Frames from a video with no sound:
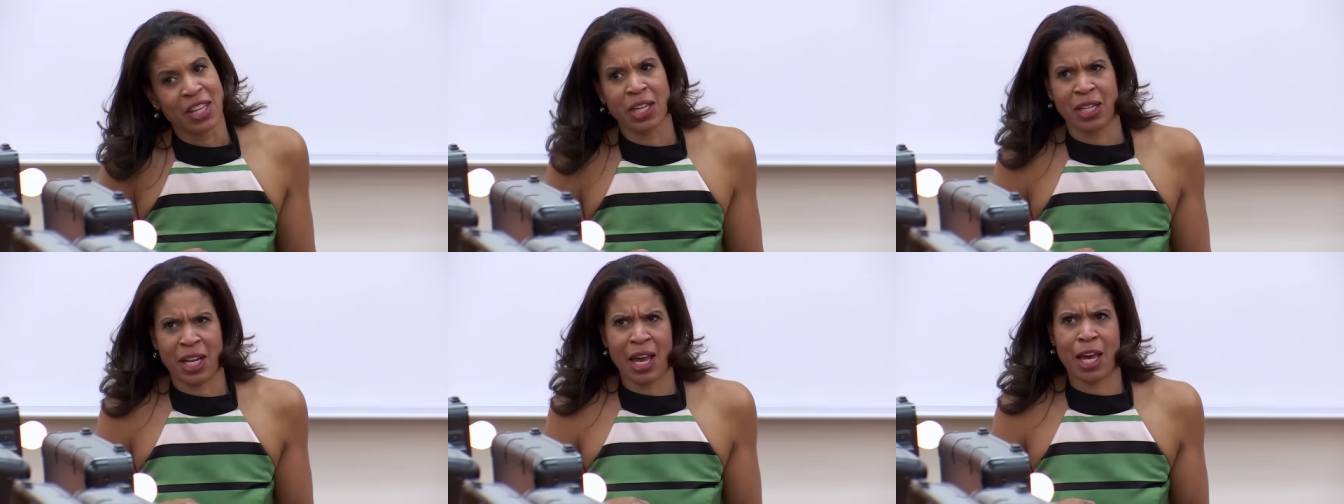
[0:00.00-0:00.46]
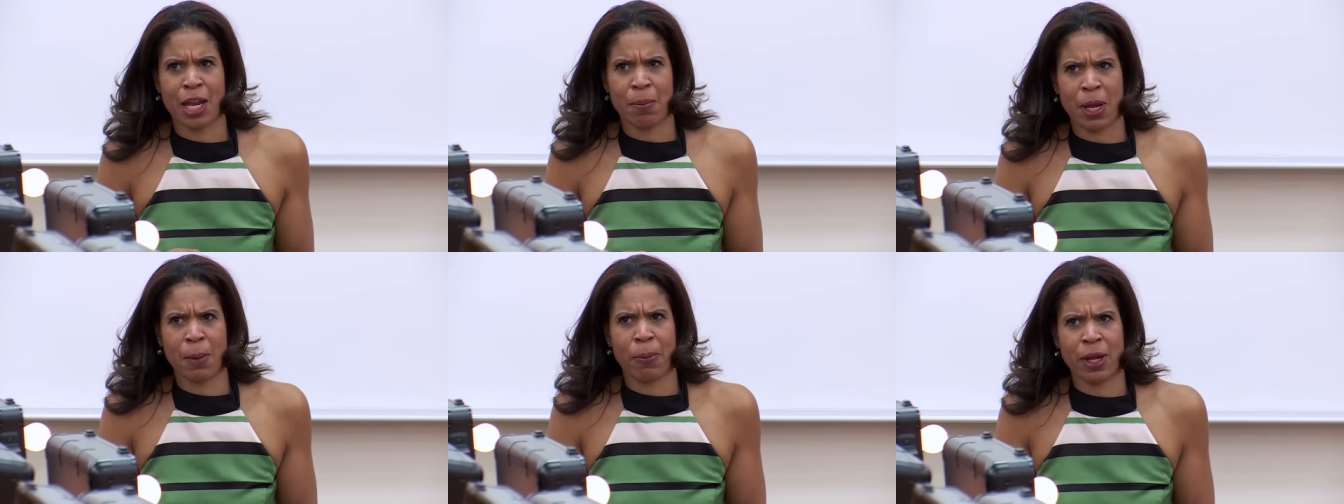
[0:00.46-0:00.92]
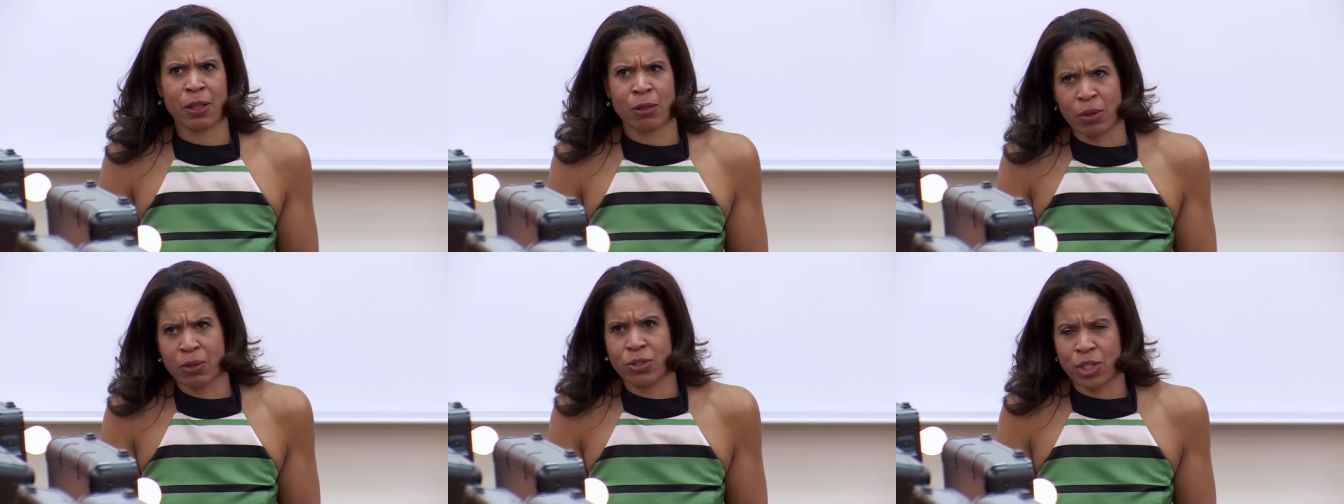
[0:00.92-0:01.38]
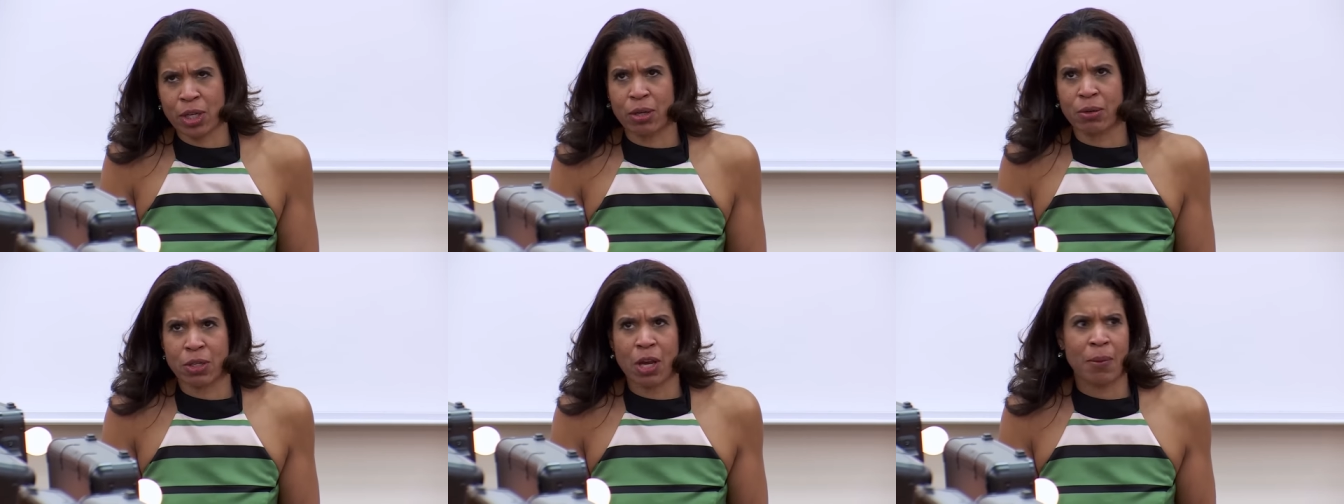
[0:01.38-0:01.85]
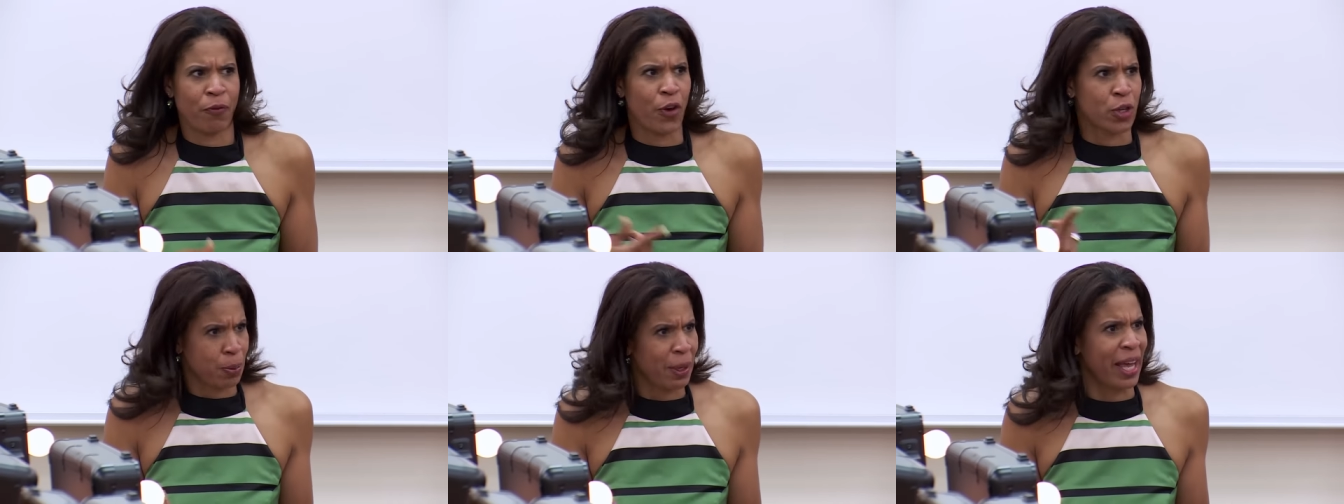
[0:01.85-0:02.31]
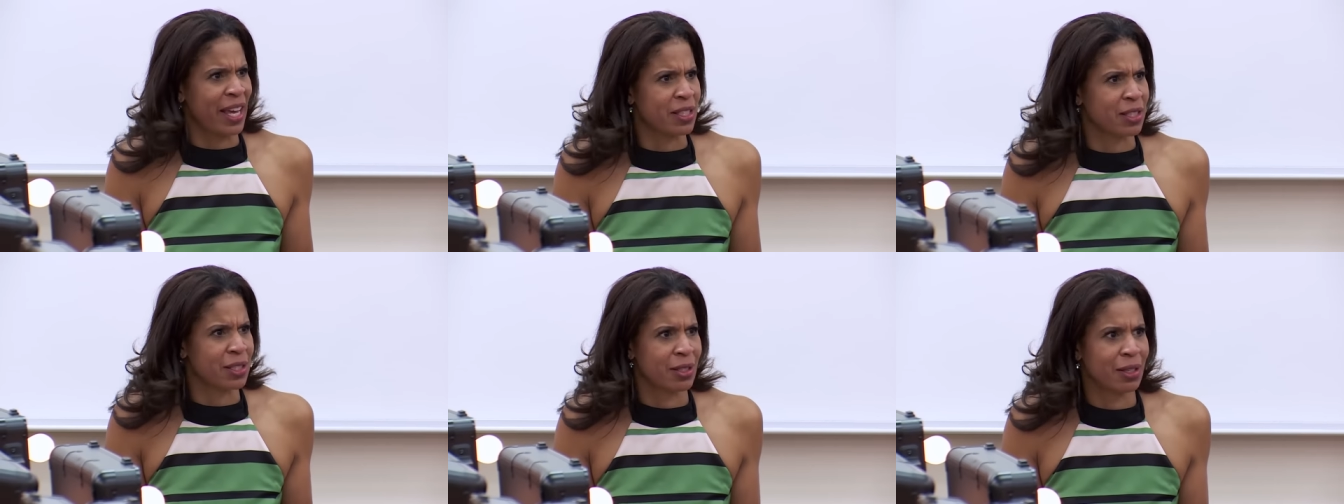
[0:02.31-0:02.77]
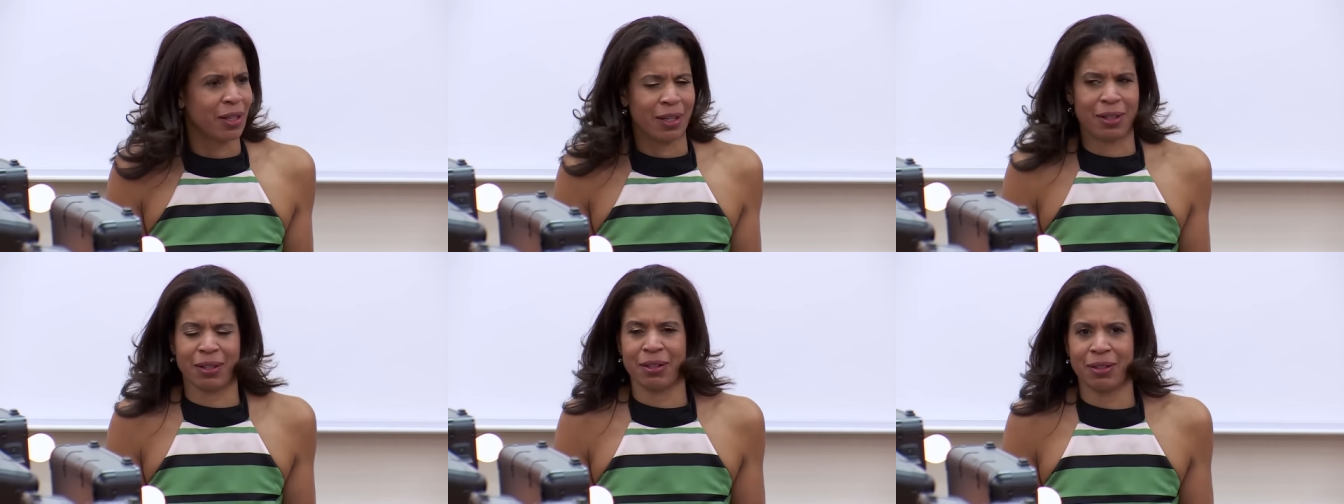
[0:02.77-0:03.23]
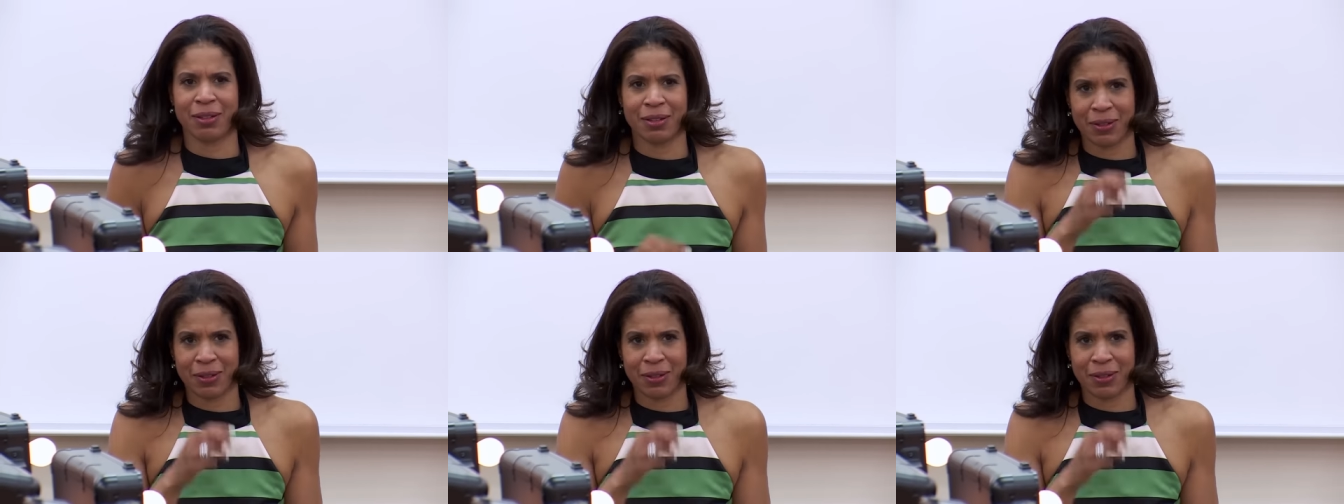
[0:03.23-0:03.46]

I think Nia had a big breakthrough too. First place. Do you think?